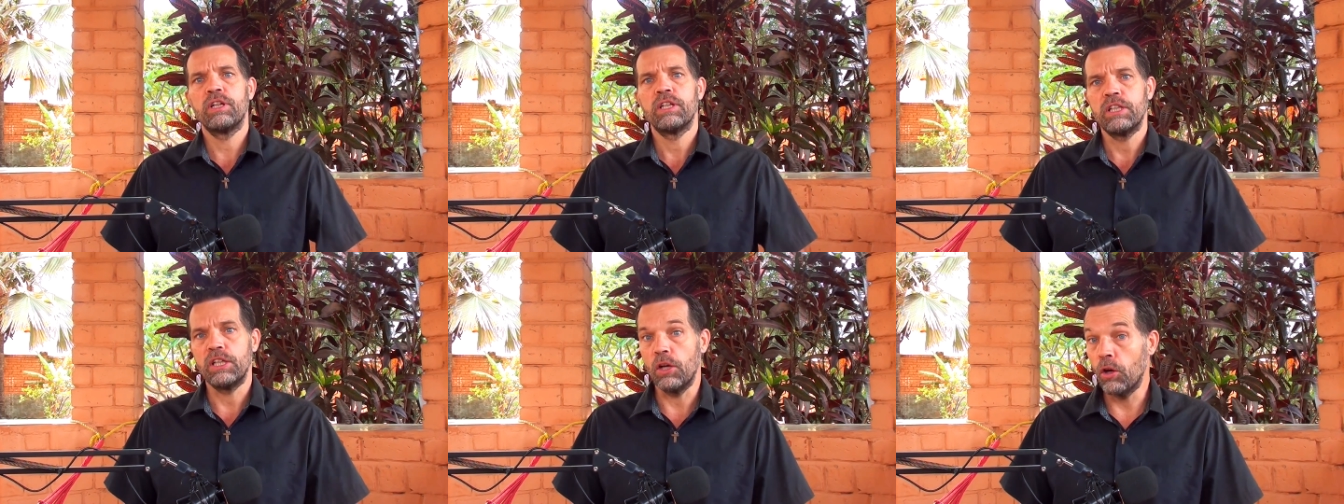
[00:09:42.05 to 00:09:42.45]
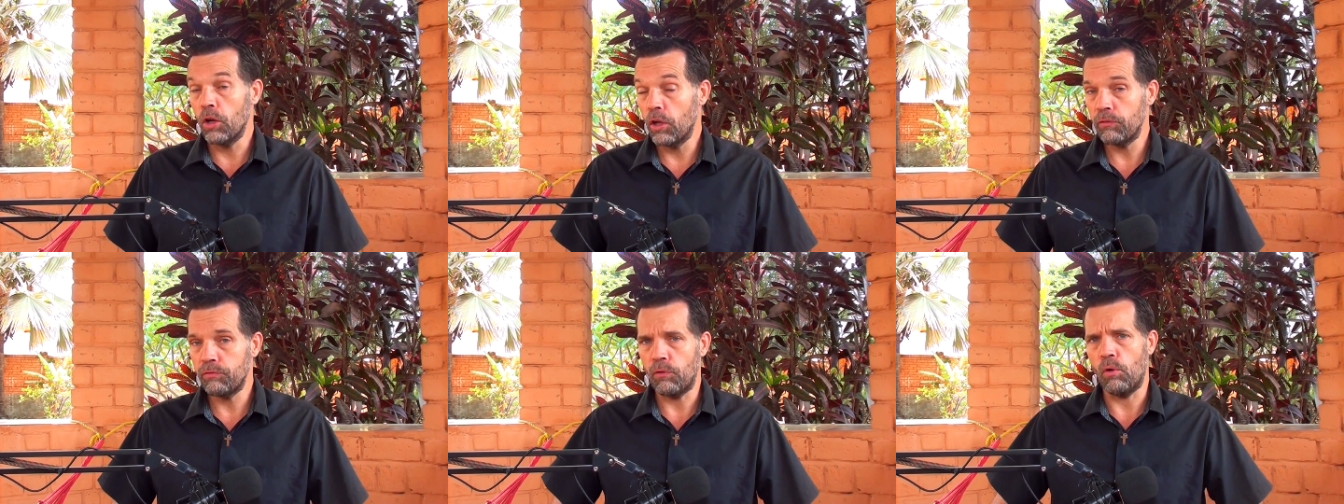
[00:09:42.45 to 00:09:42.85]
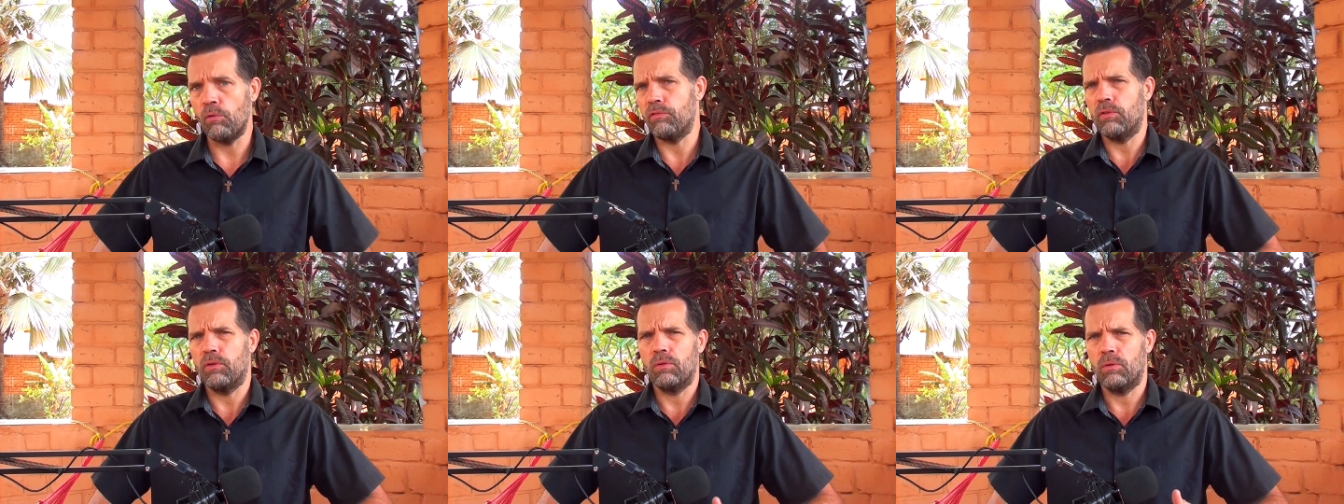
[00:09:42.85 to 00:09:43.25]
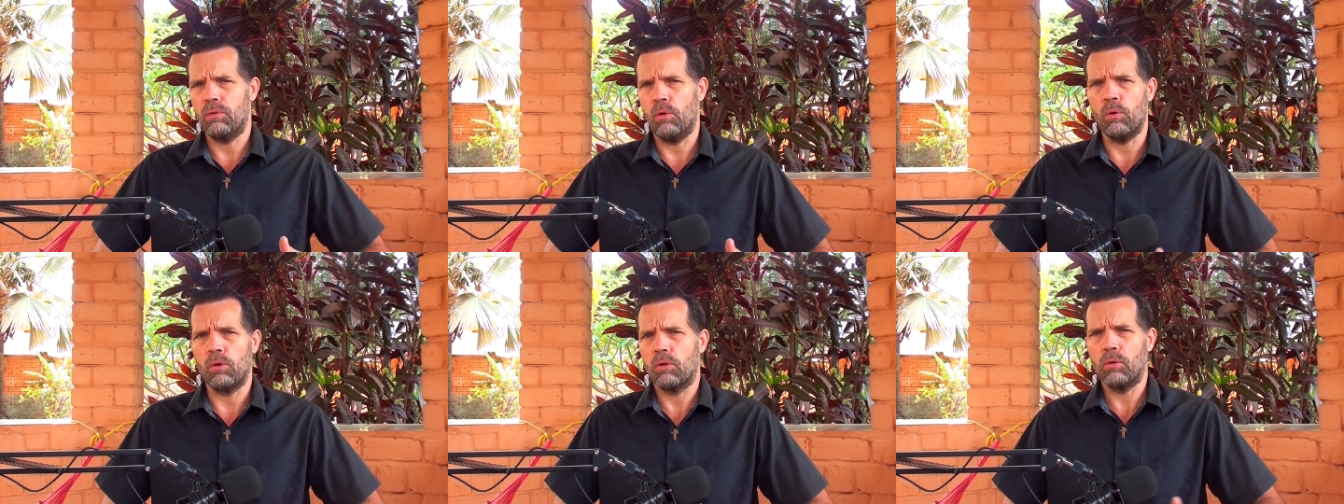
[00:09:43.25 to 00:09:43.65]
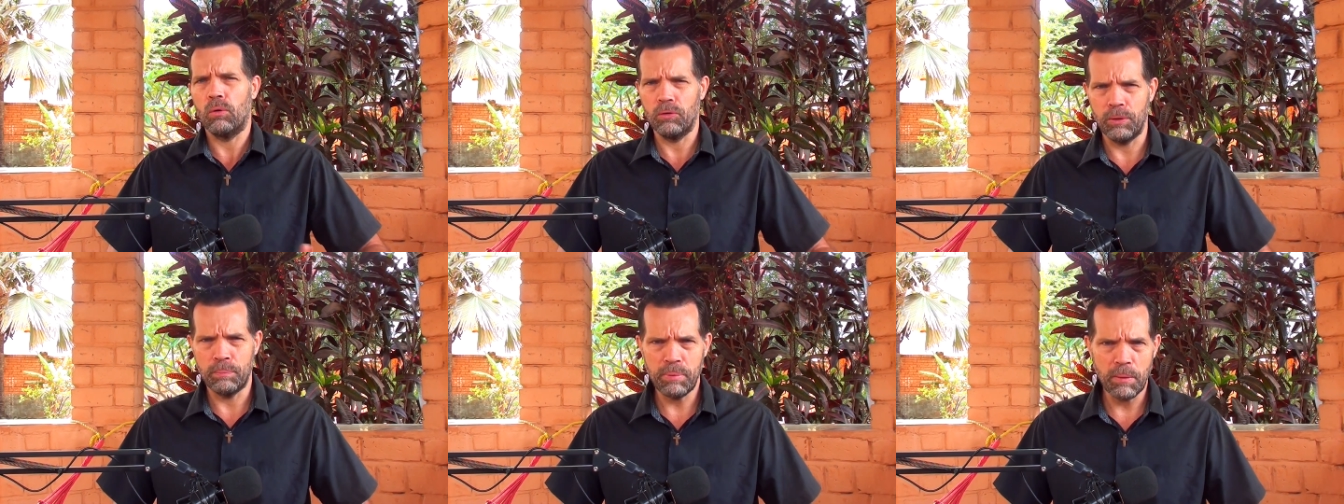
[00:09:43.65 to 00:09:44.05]
the earth or
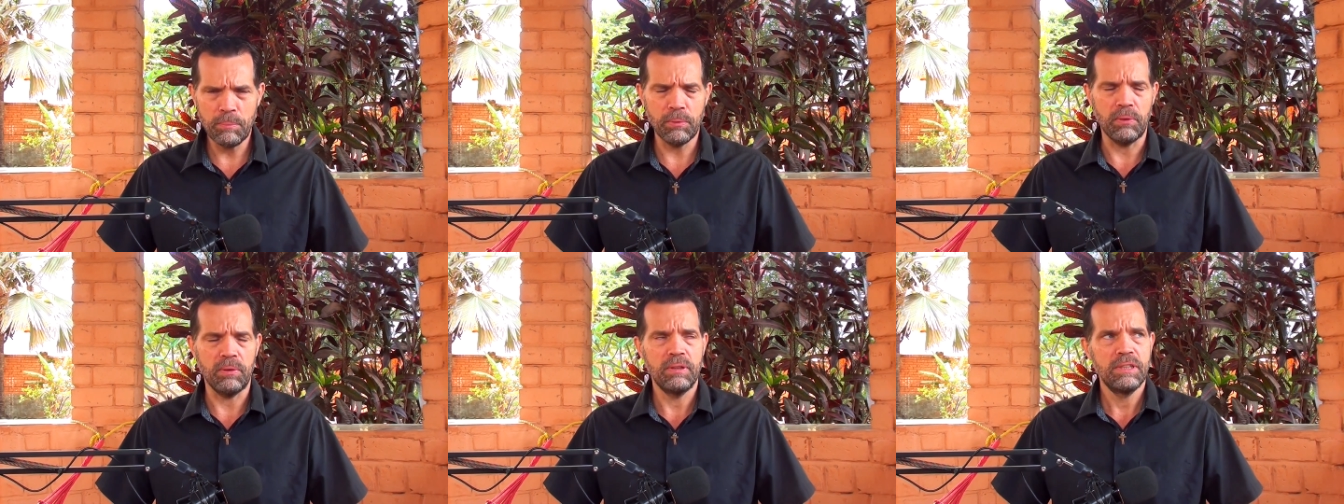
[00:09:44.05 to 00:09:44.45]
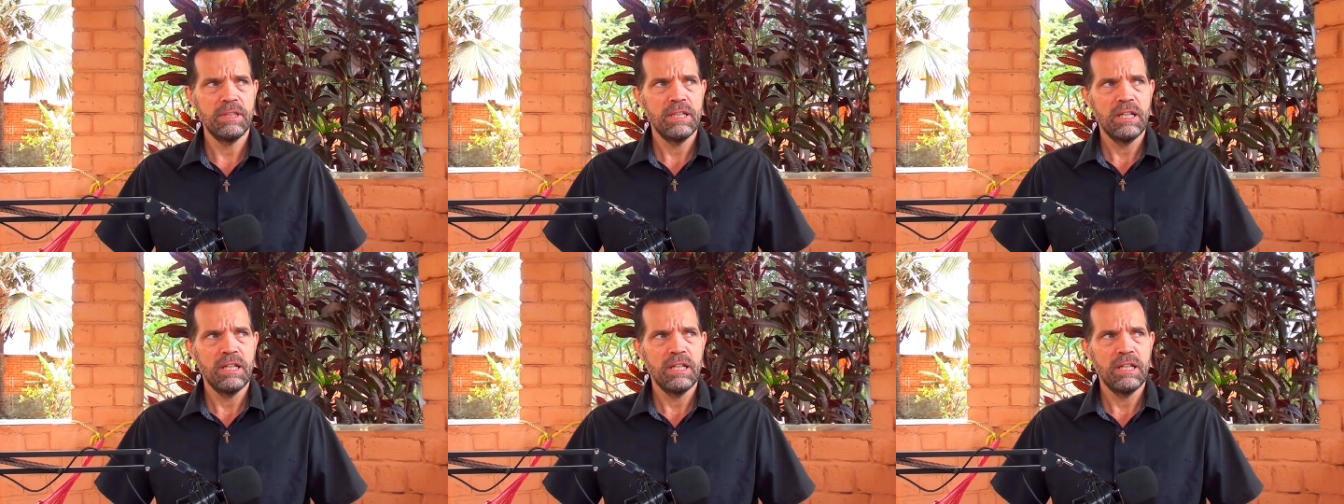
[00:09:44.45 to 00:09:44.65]
all the people.